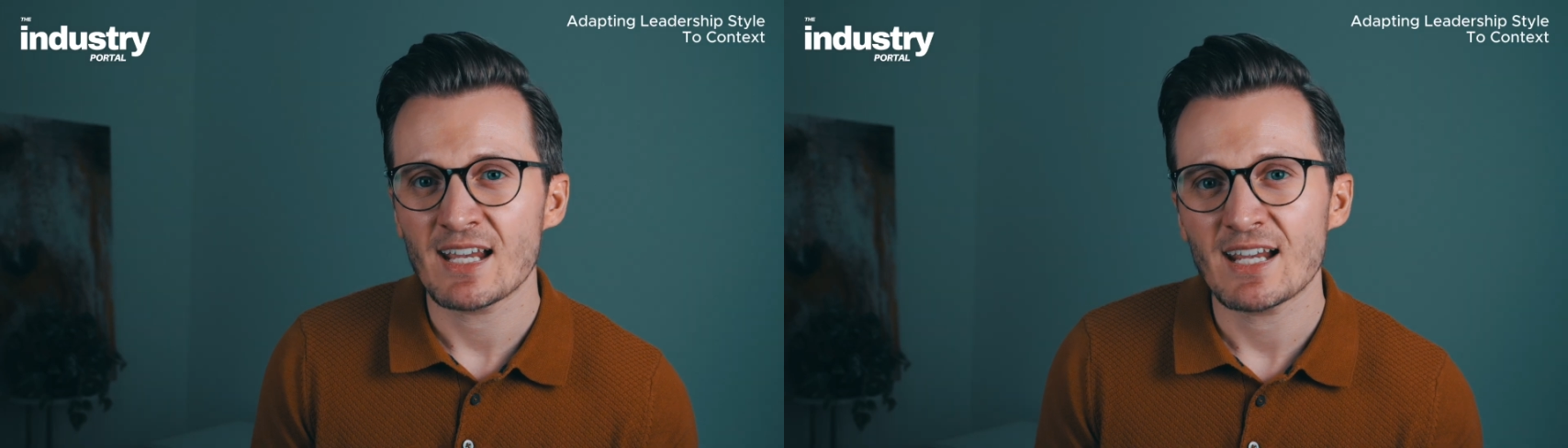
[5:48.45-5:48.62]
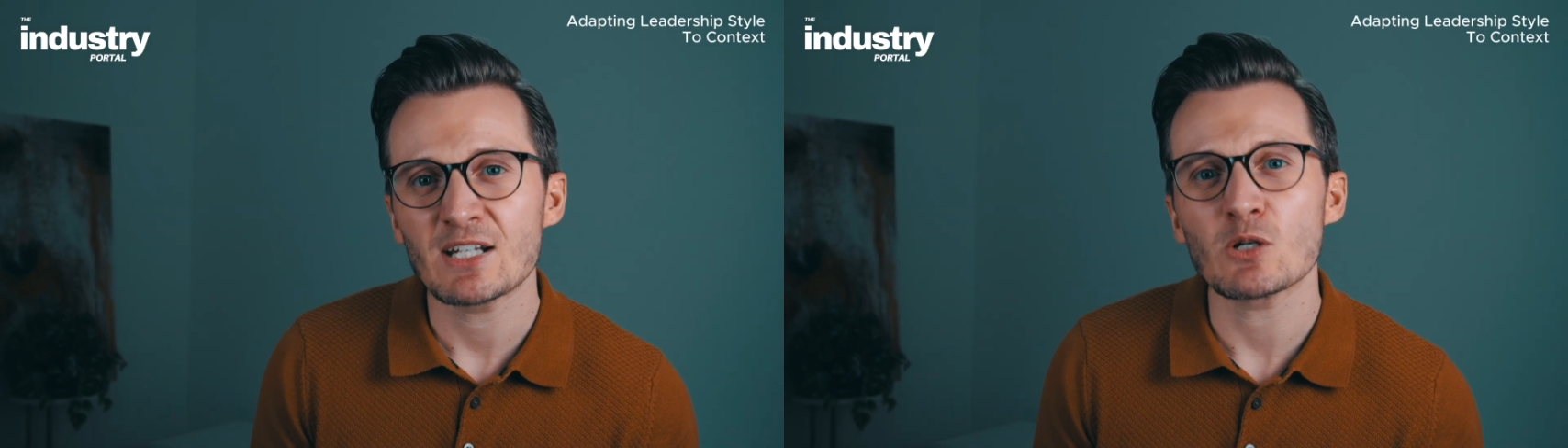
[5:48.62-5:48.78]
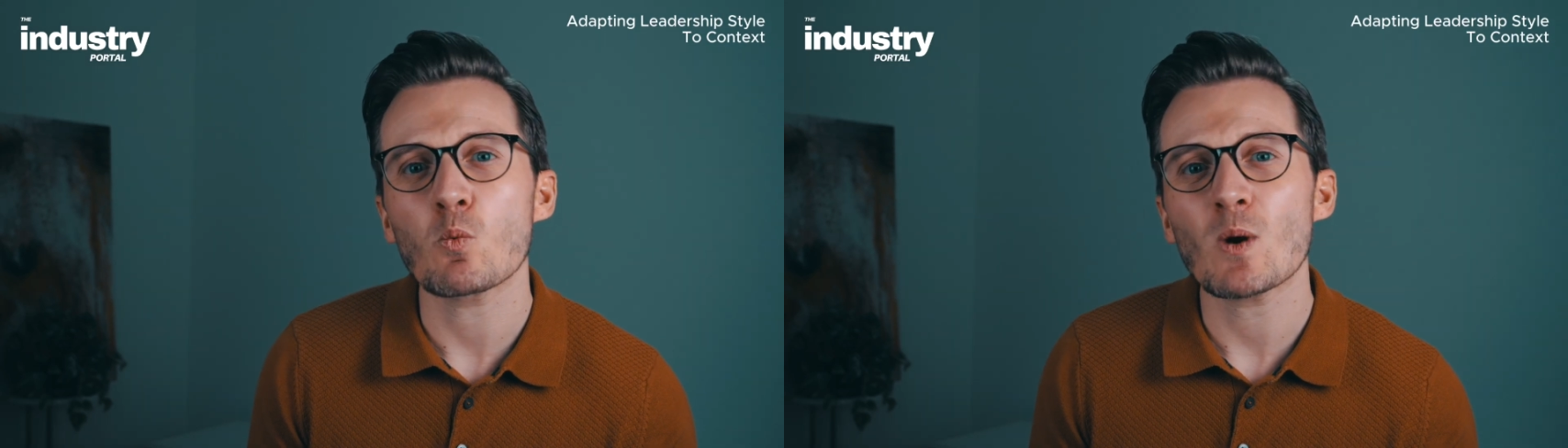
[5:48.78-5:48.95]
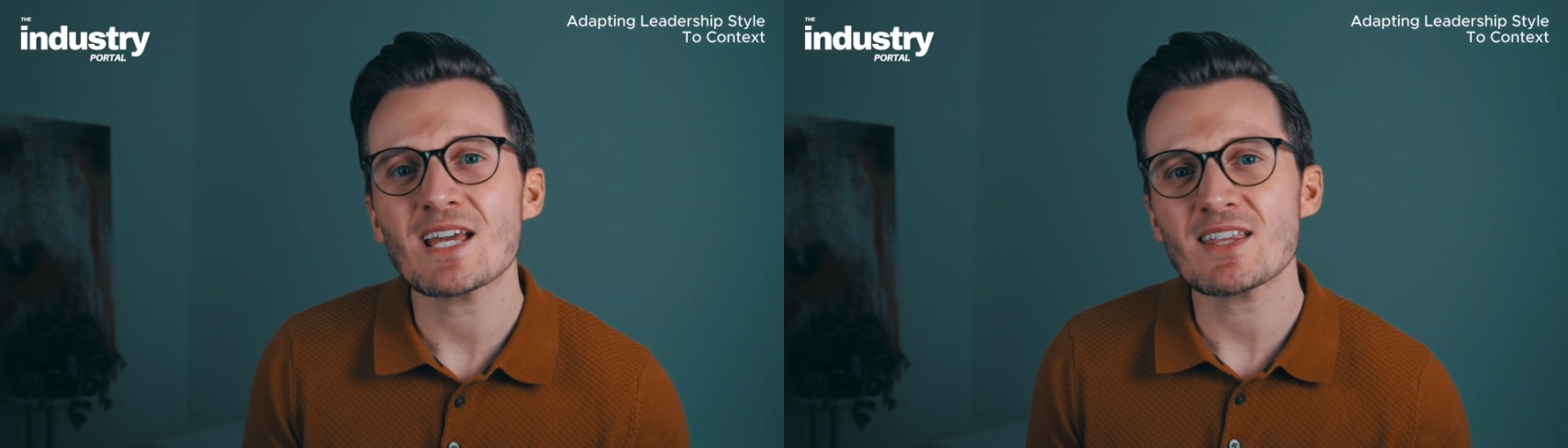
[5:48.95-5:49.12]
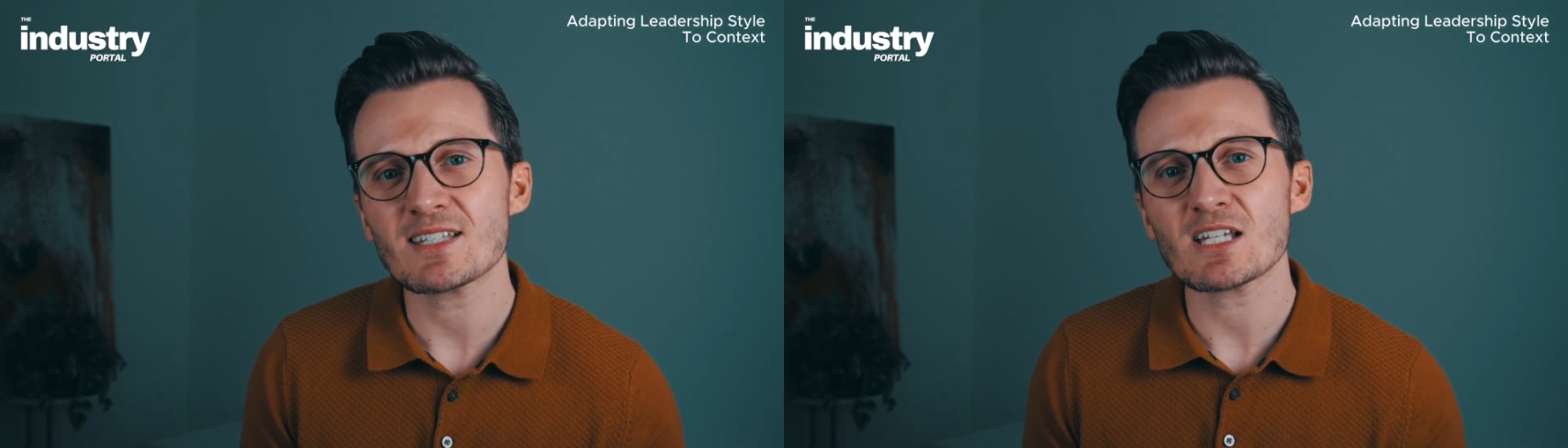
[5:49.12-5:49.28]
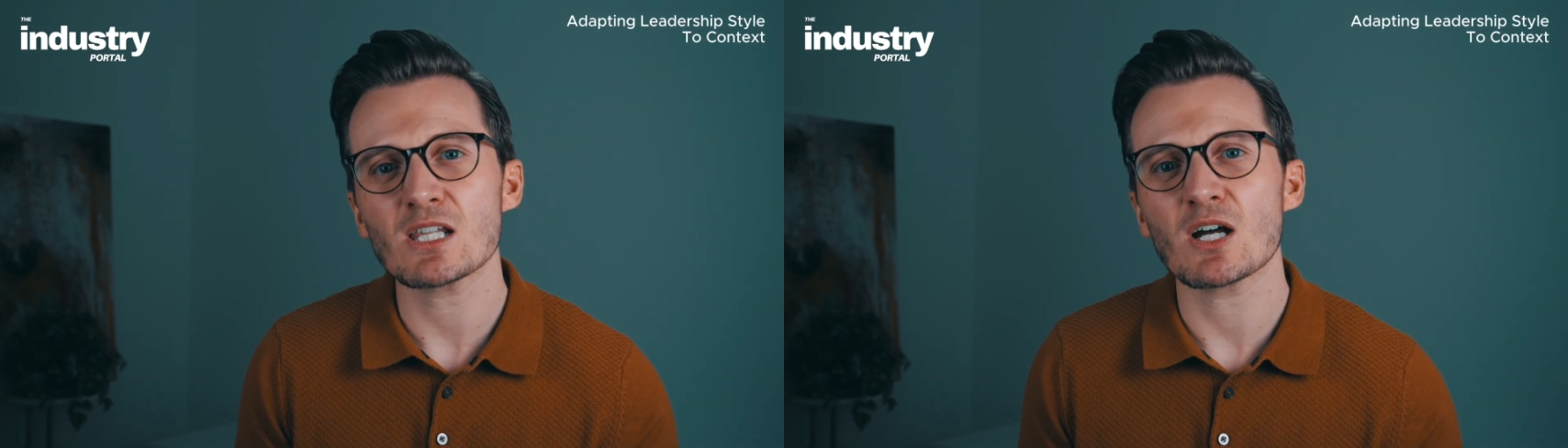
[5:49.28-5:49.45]
in a way
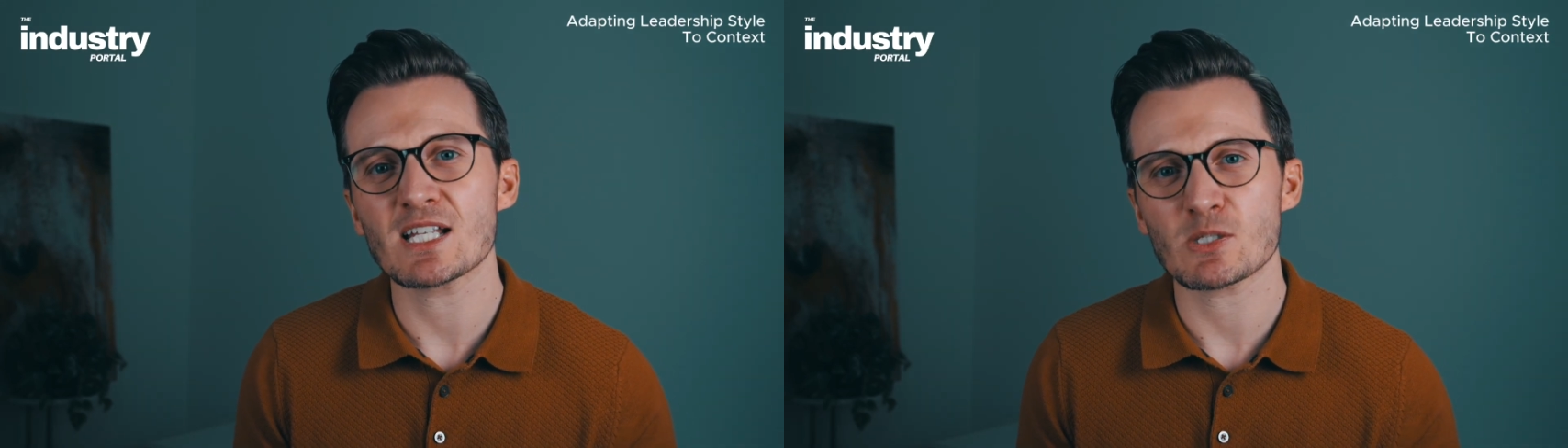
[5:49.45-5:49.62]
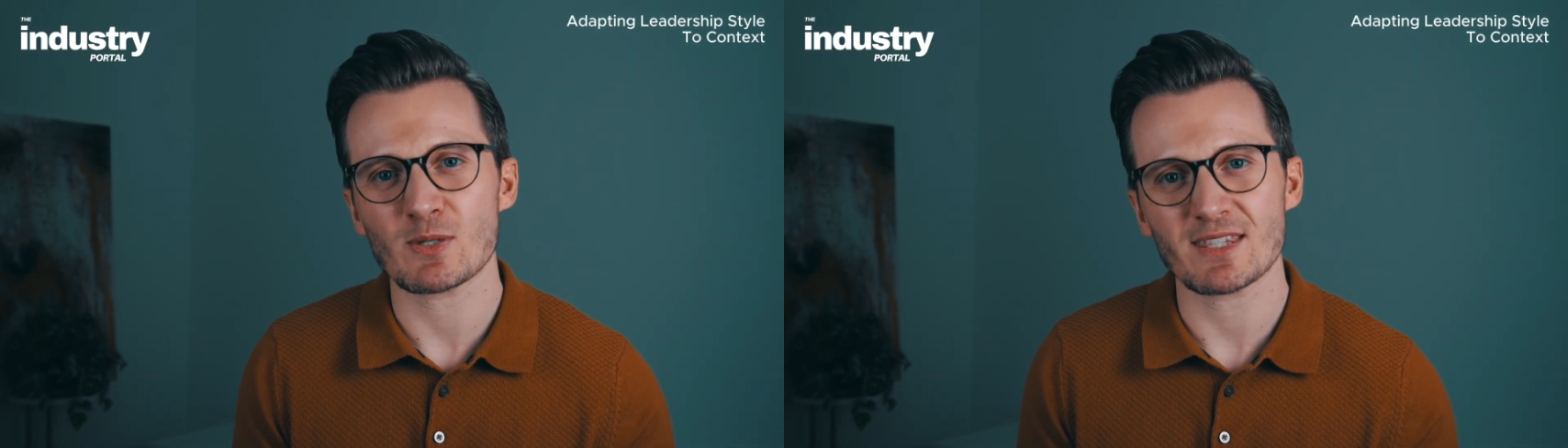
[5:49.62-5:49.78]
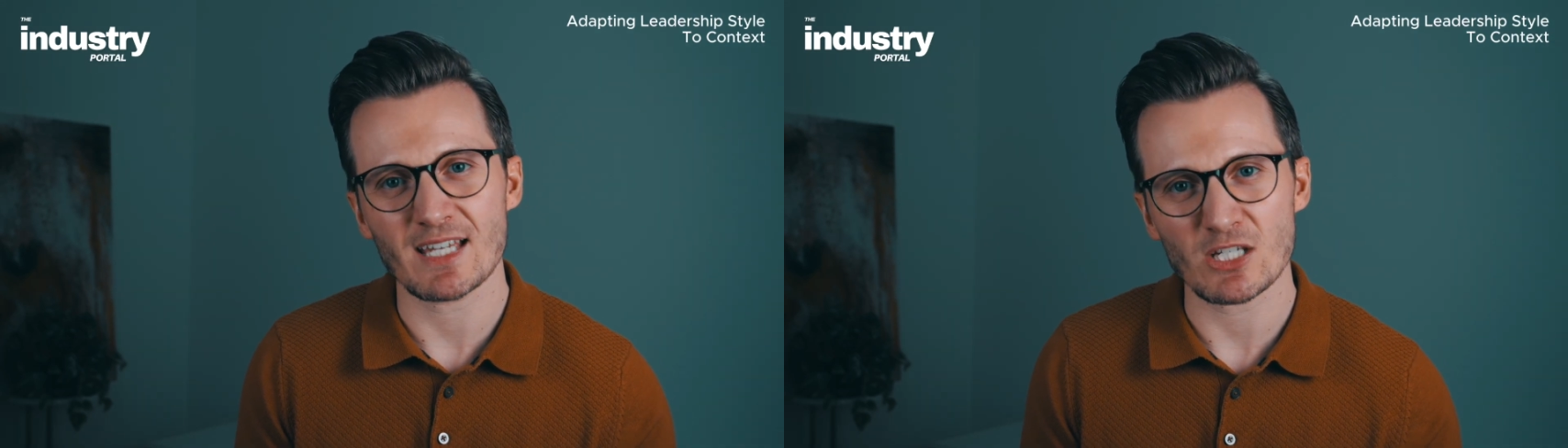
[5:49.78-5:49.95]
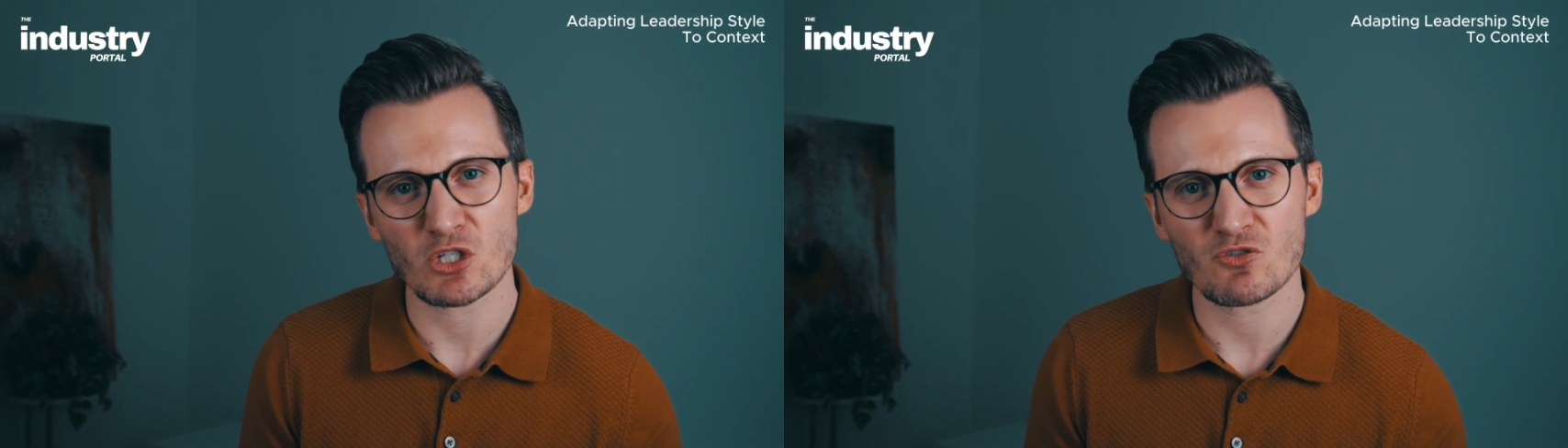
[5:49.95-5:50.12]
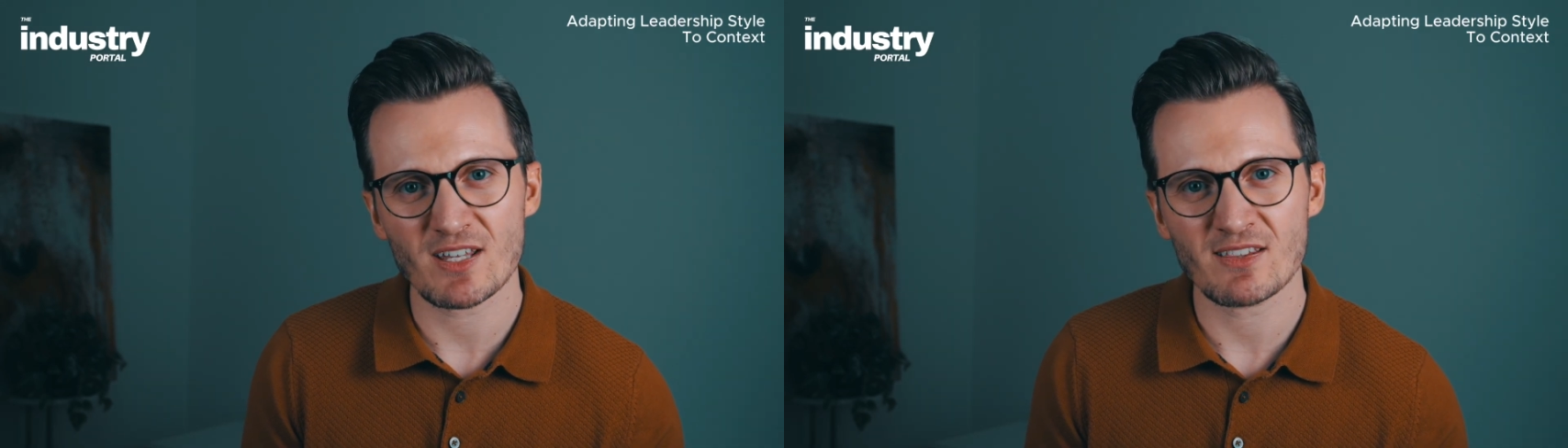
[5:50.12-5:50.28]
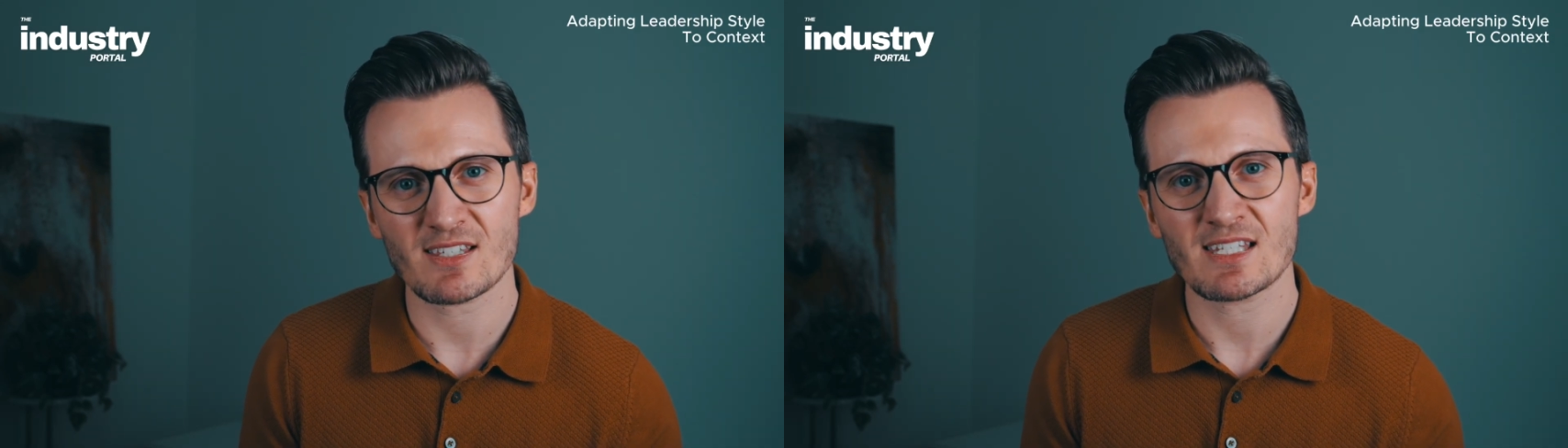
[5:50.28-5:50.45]
that aligns with their
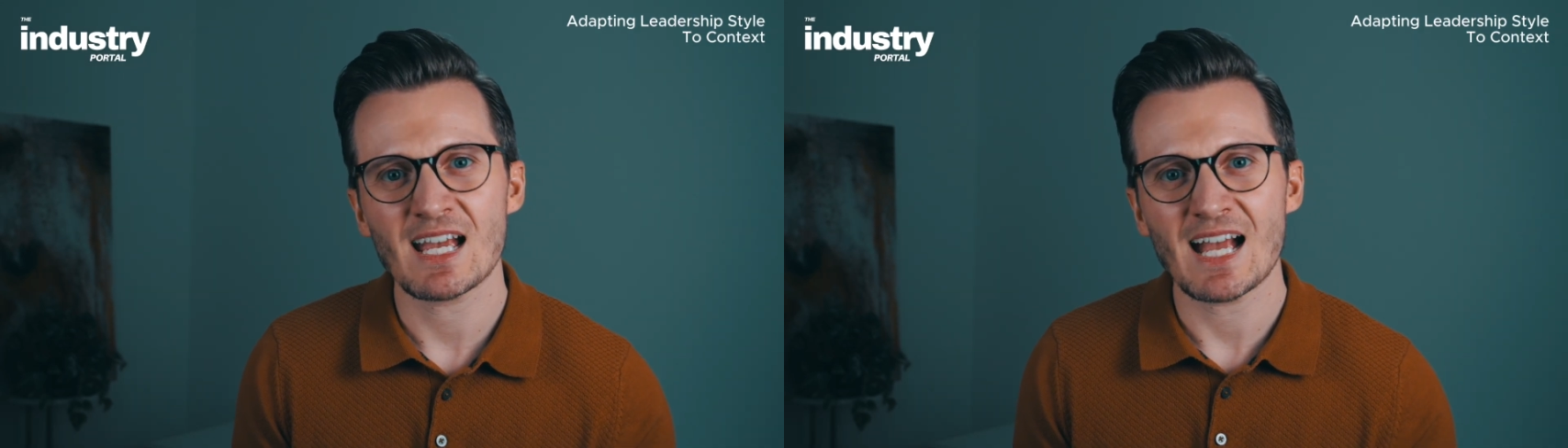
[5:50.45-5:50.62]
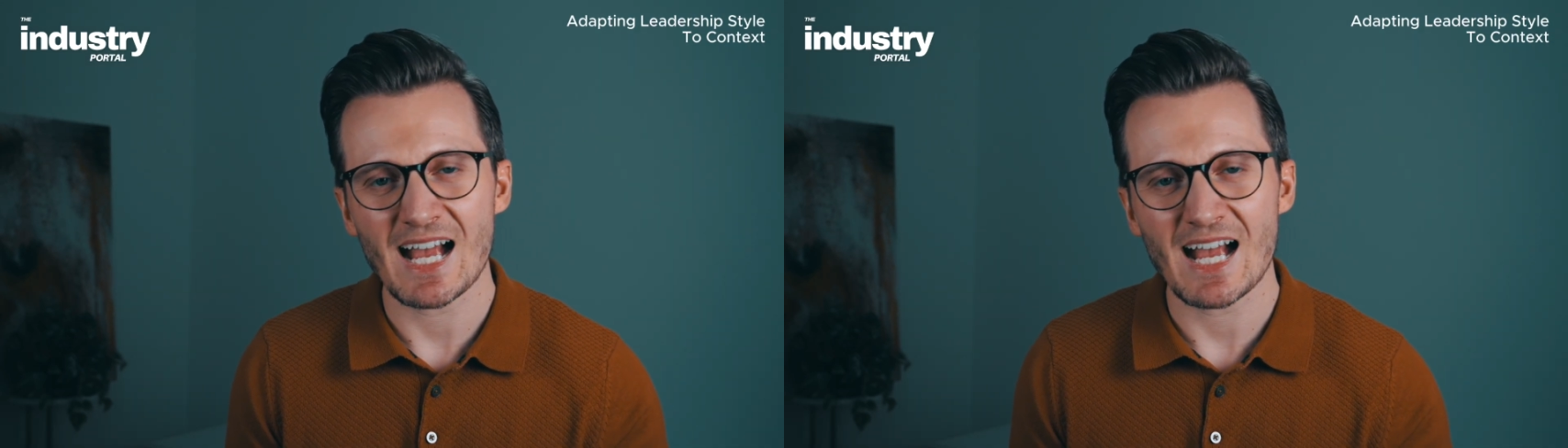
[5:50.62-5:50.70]
strengths